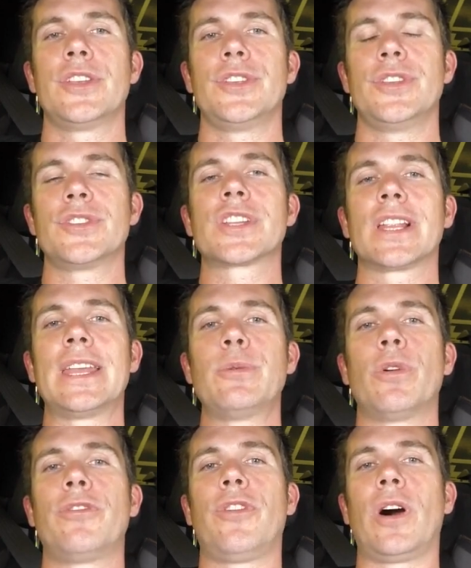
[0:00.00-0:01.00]
Usually
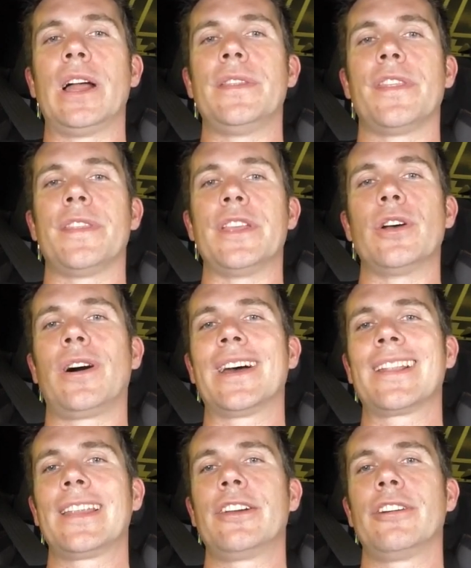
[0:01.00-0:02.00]
we'll find that the
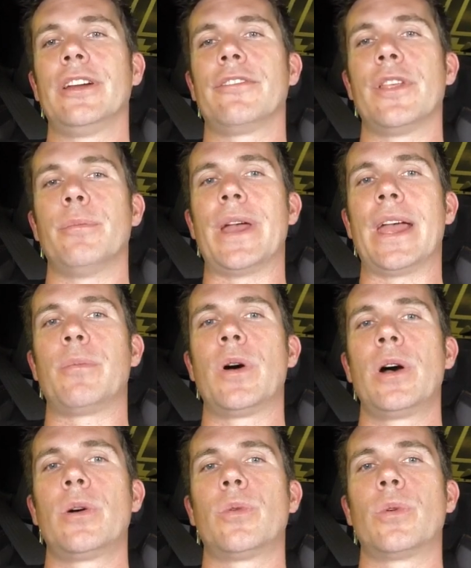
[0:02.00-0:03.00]
idle area of the map
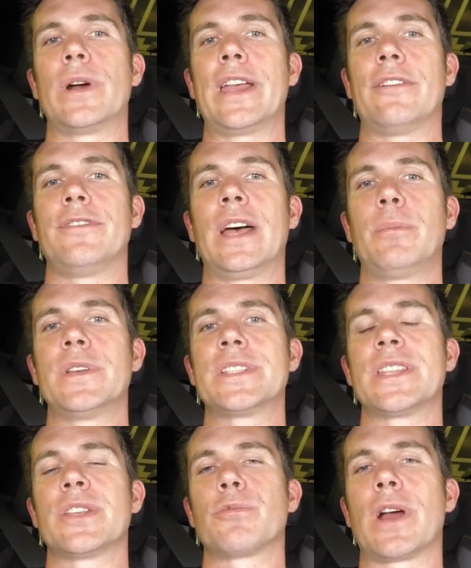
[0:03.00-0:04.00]
will have numbers
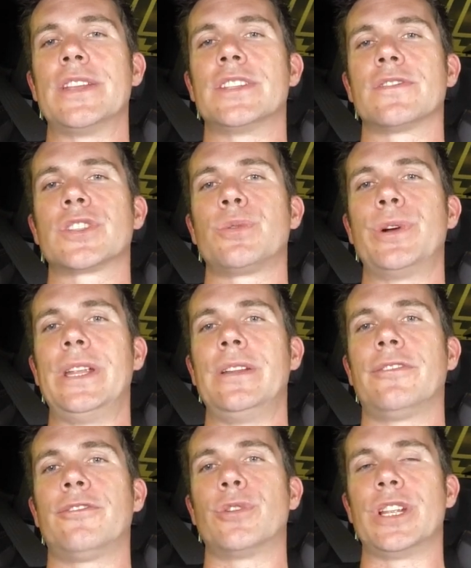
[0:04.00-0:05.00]
in the range of 20
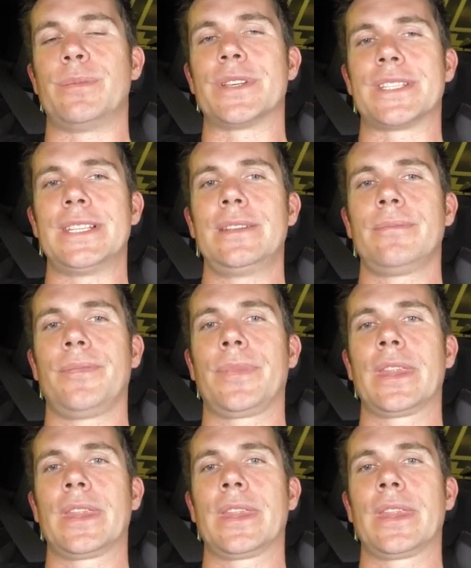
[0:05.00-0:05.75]
to 40%,